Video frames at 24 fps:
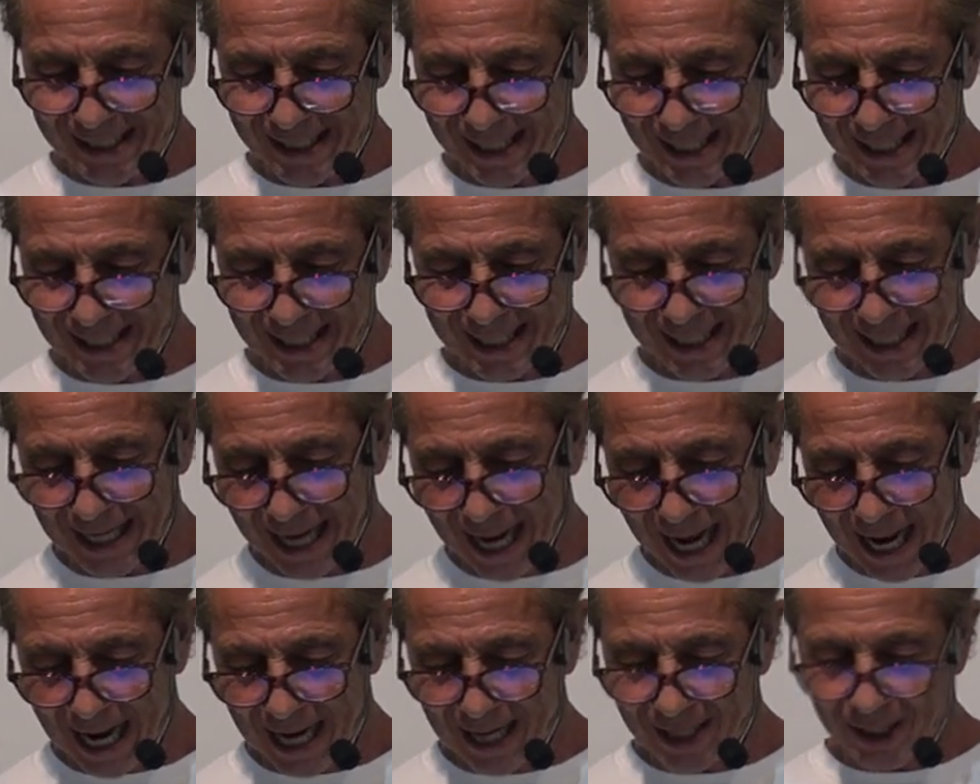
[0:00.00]
say that
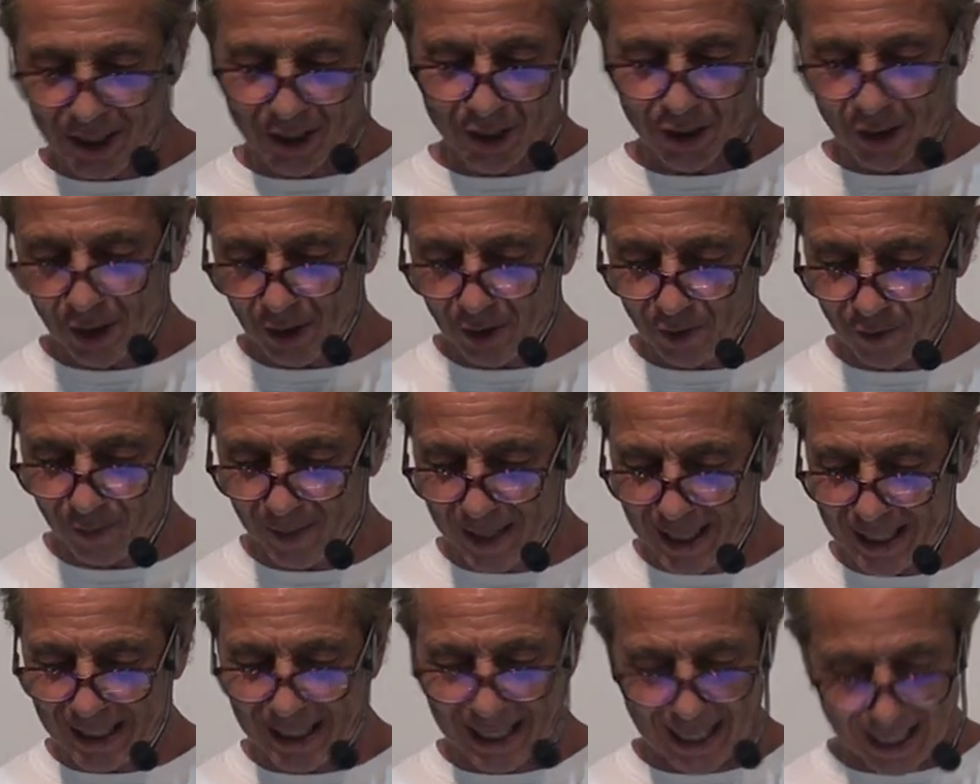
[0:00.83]
I, the Son of
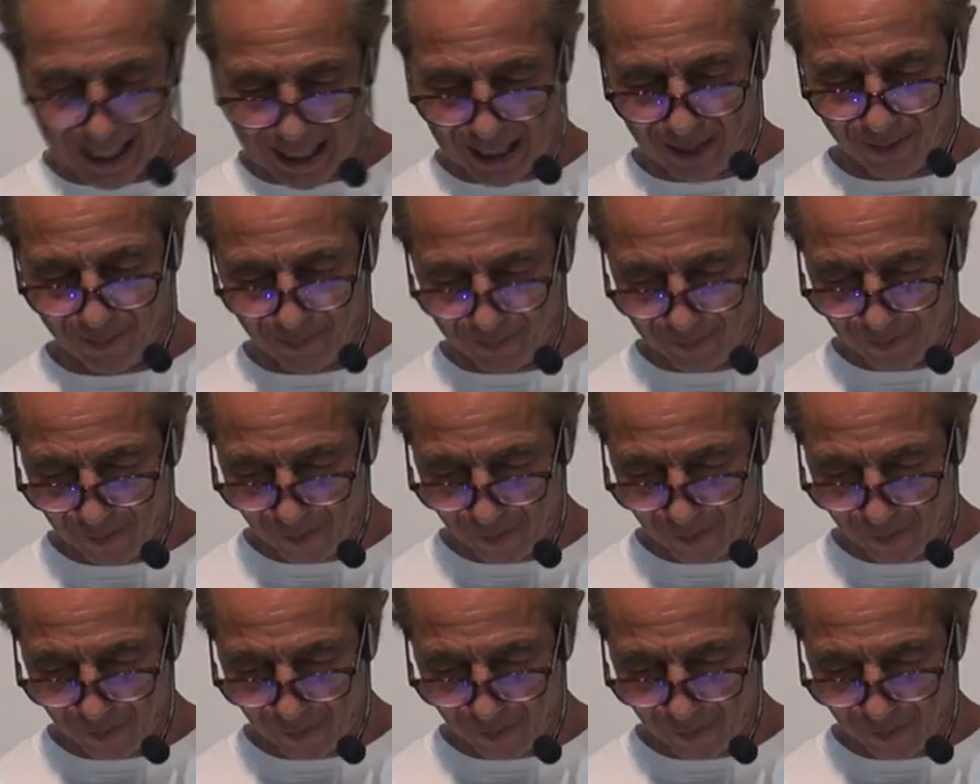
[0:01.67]
Man, am?